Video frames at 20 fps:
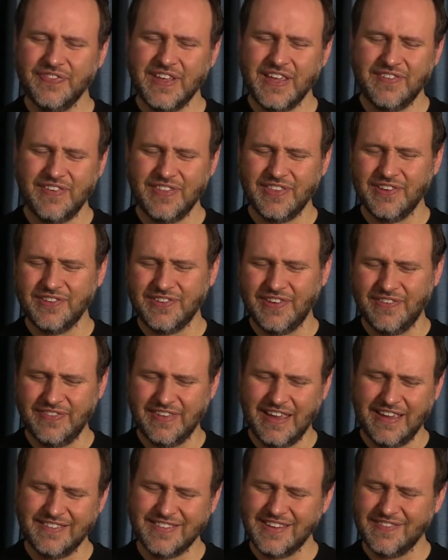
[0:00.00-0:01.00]
even though
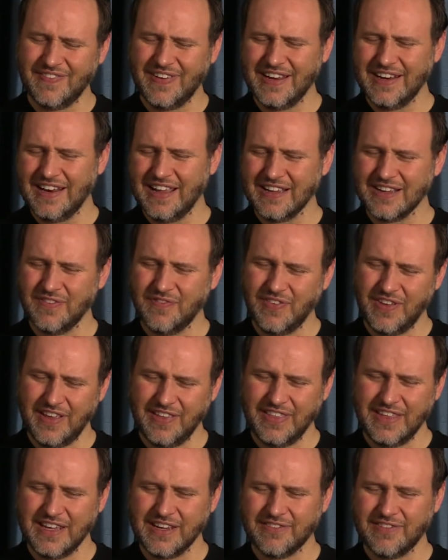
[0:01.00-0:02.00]
sometimes they might not
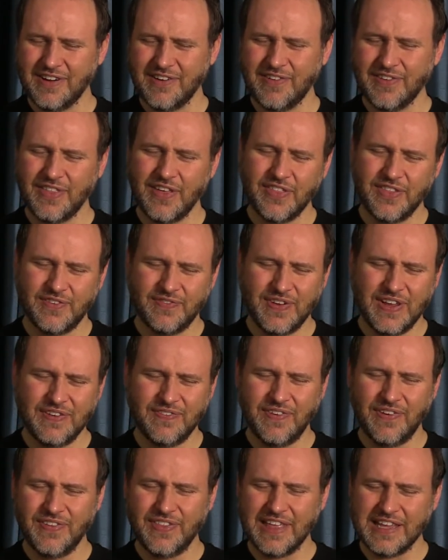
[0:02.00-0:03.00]
completely agree with other
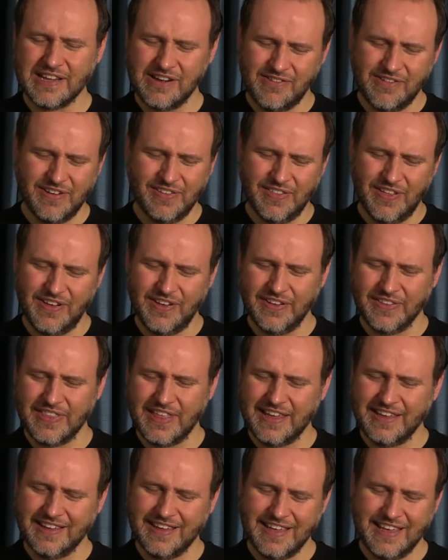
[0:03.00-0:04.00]
people, they go along,
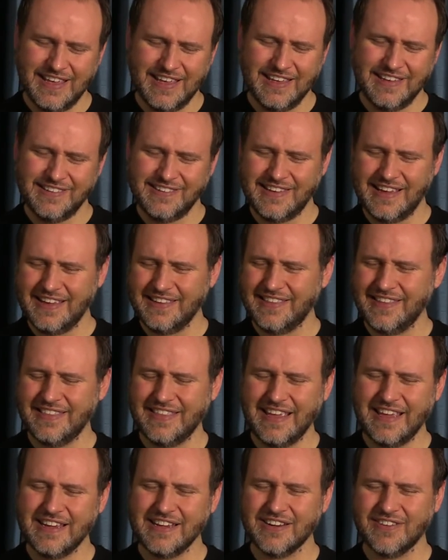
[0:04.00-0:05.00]
they say that
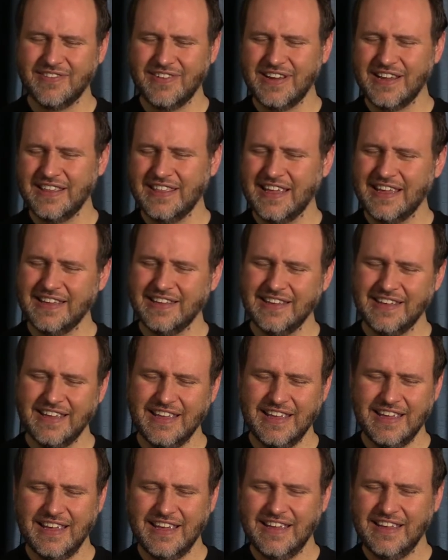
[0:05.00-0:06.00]
they agree, they
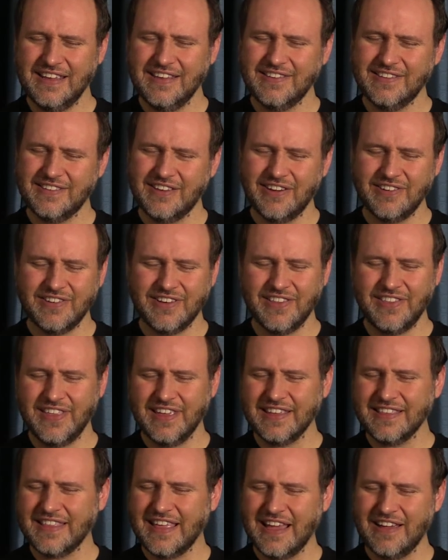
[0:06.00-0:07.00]
start to
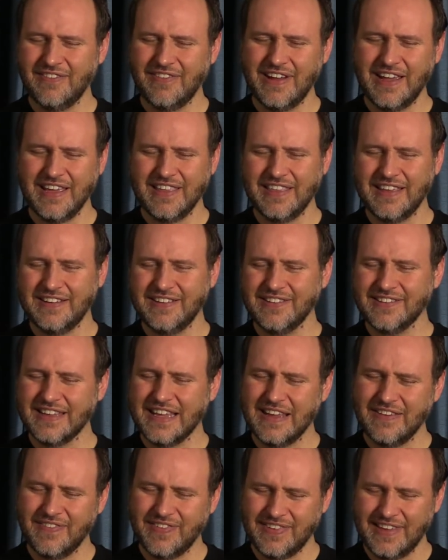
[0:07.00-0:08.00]
think that way. They just
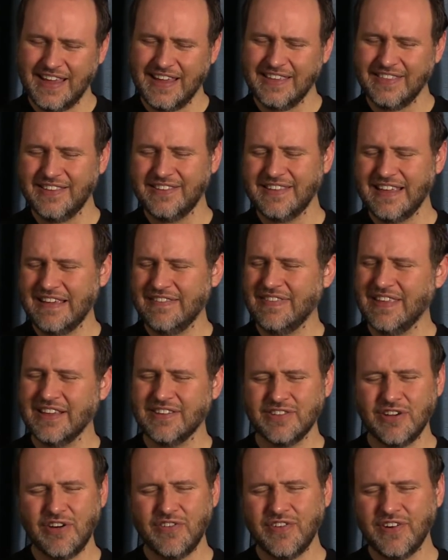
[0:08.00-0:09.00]
keep saying the same
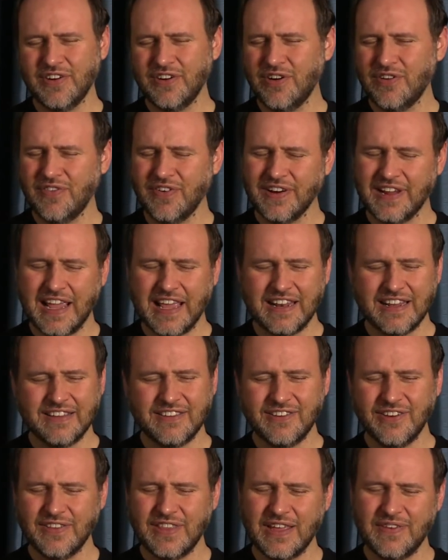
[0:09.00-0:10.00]
things over and over again
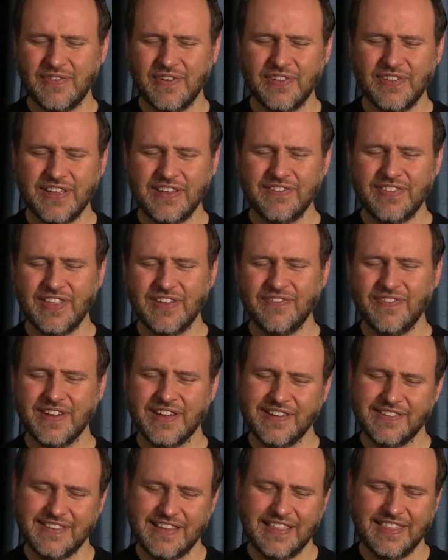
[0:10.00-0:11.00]
until they believe them,
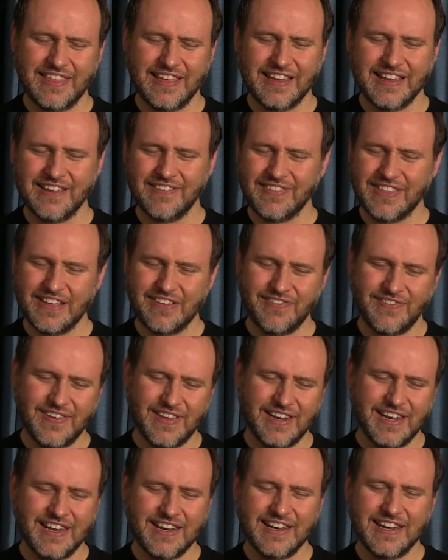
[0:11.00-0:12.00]
because they think if they
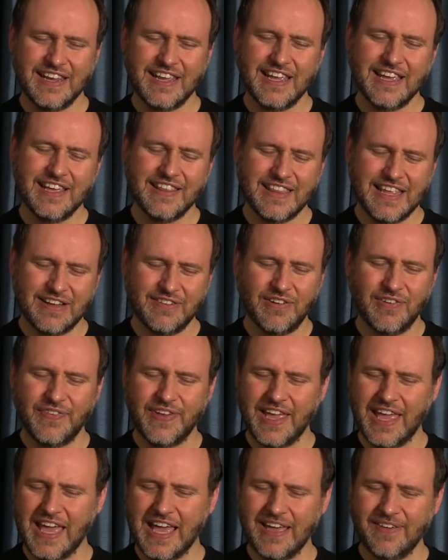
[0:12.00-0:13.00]
fit in, they will
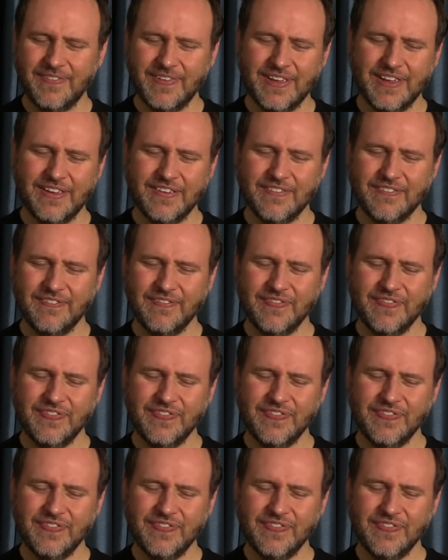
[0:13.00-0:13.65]
be happy.